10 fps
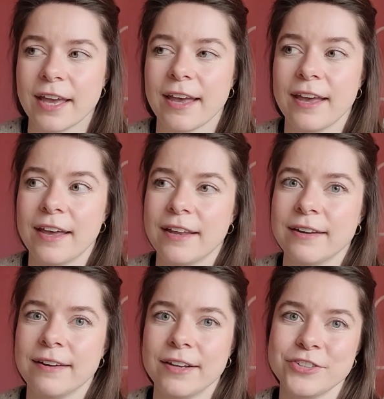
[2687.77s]

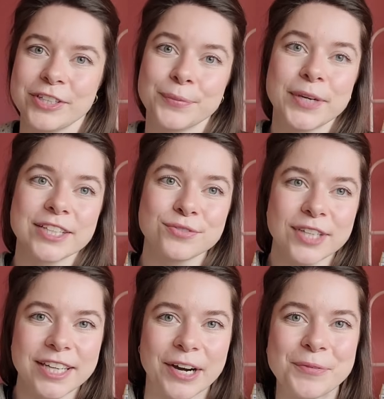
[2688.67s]
And I'll see you in my next
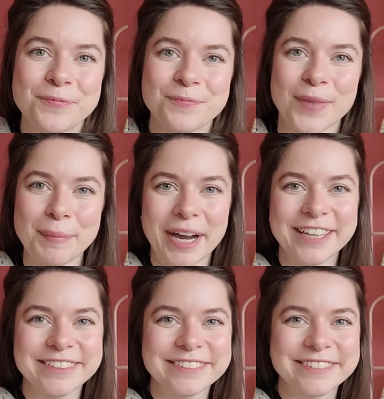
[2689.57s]
video. Bye
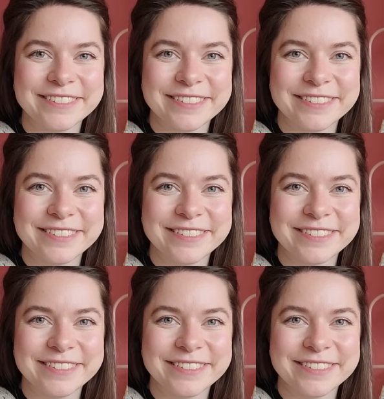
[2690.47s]
bye.